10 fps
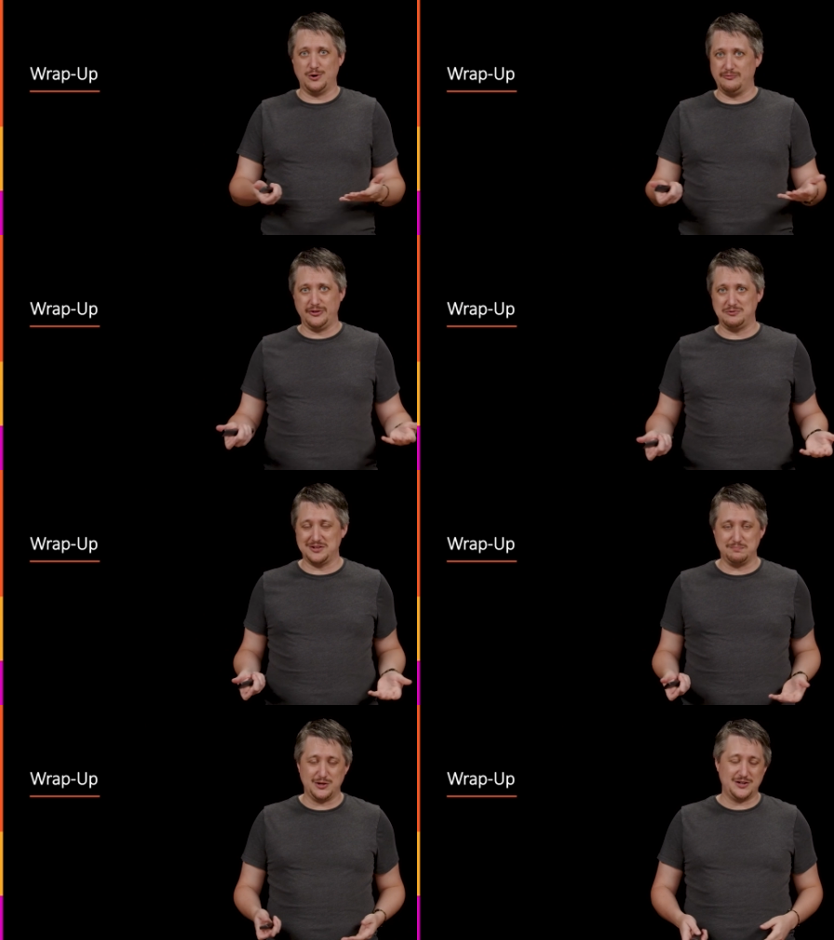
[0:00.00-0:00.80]
Hopefully we
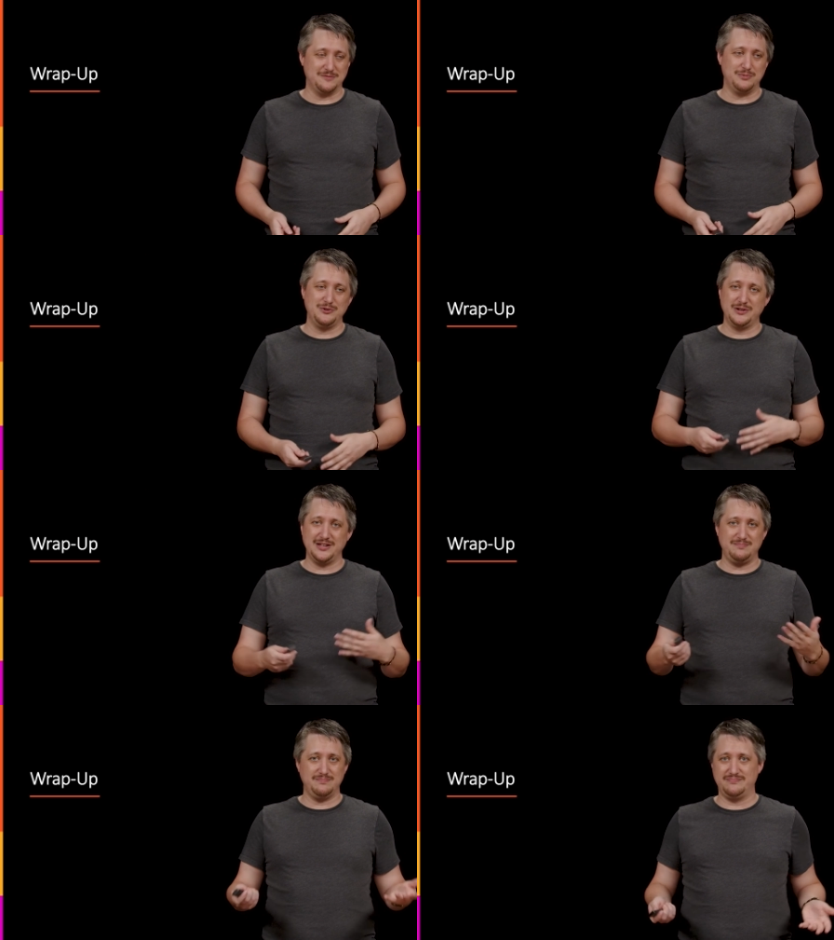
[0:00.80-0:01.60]
can compute
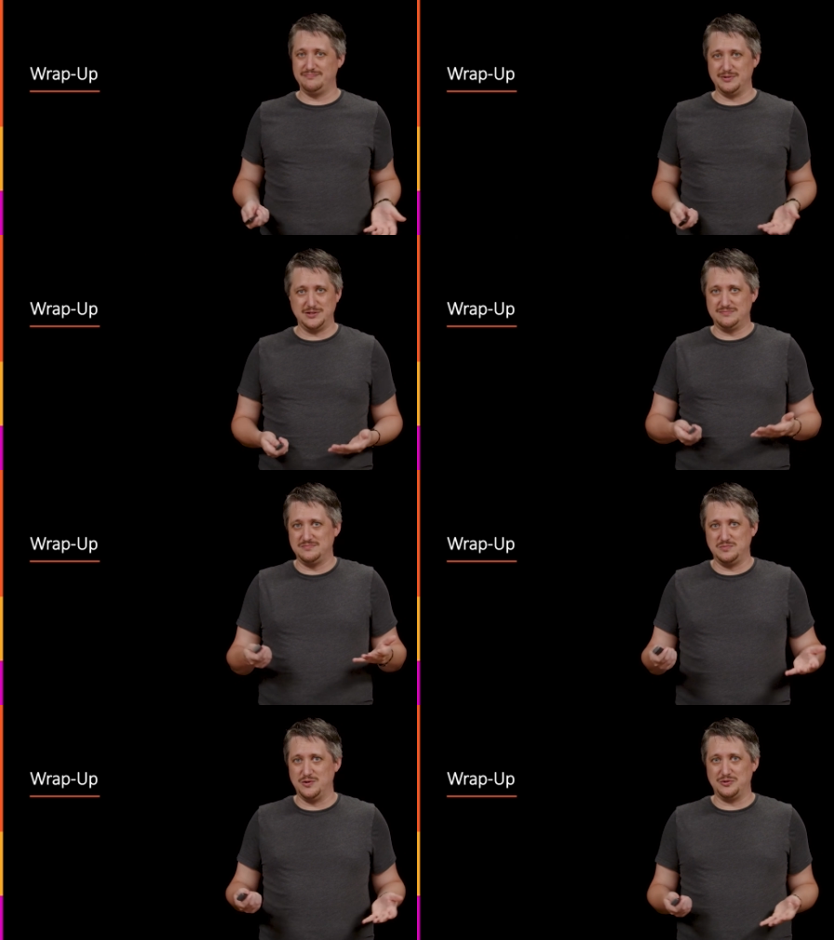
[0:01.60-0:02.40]
it, but
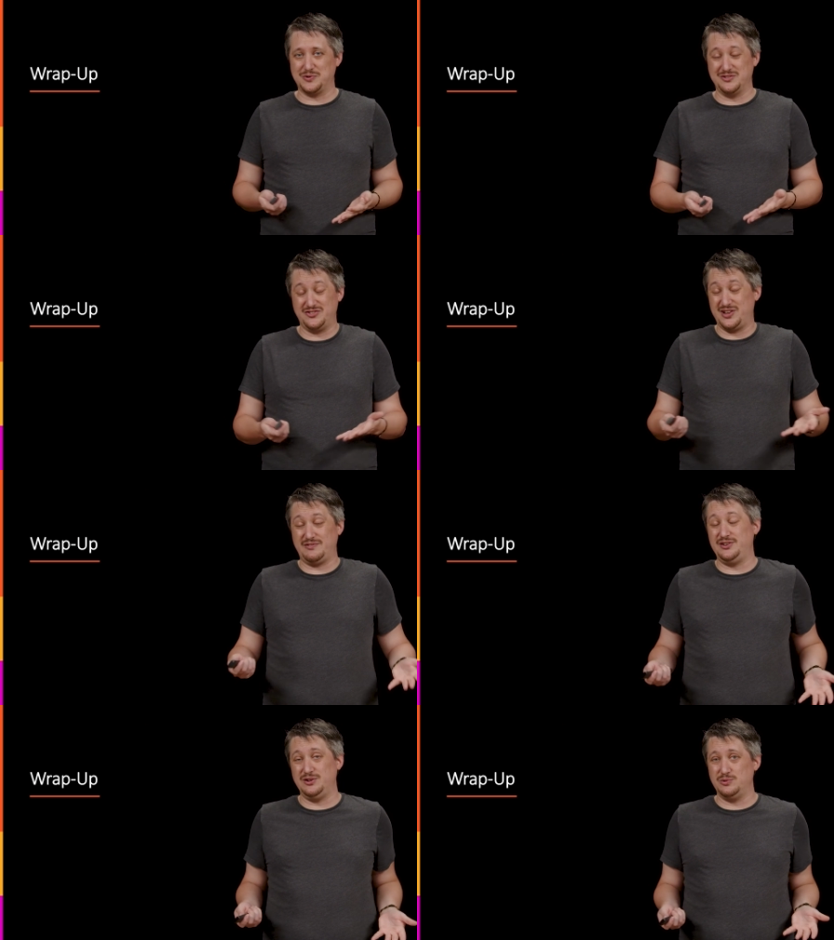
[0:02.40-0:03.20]
we sort of just have
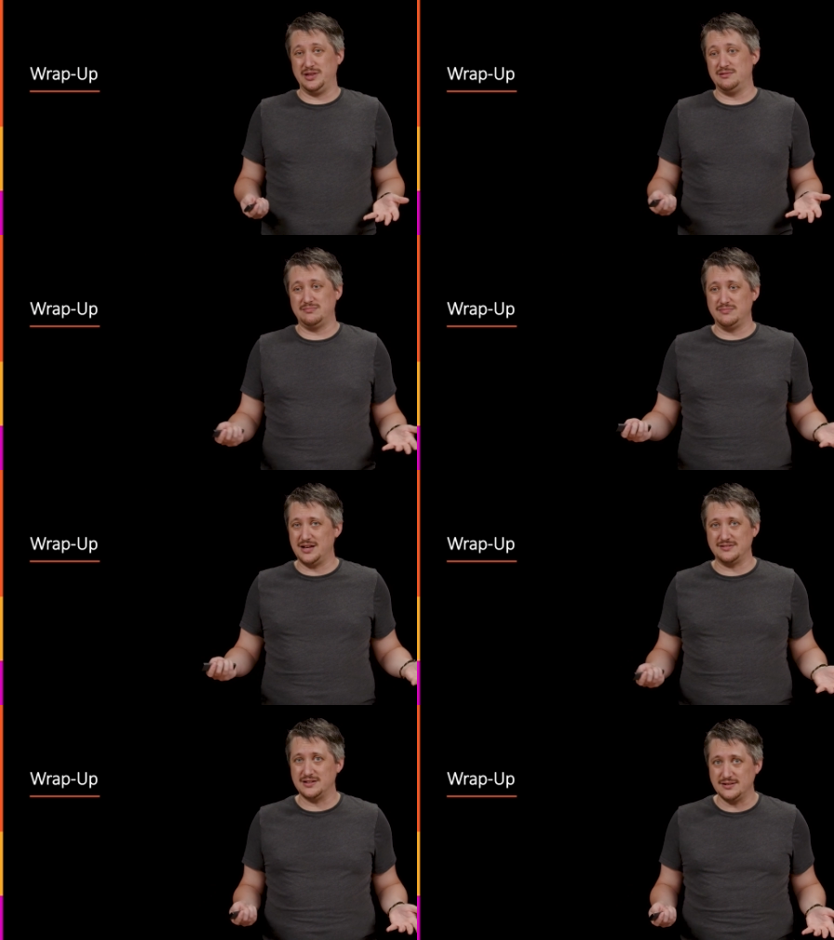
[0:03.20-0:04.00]
to deal with it
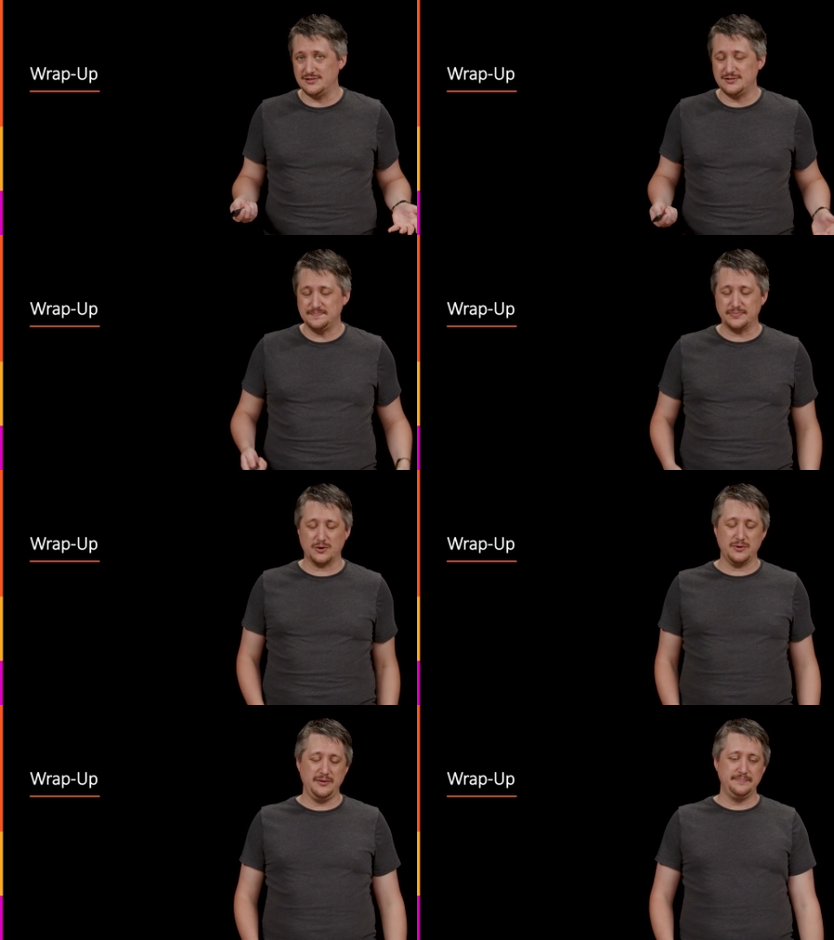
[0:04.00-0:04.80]
as it is.
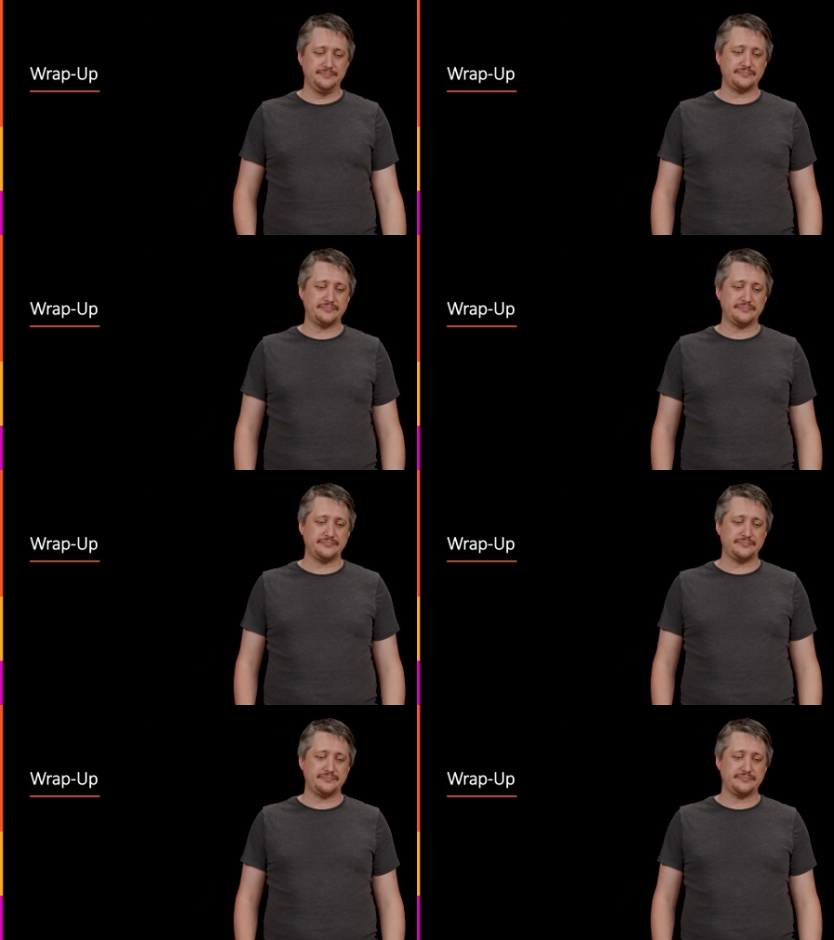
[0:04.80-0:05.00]
Okay,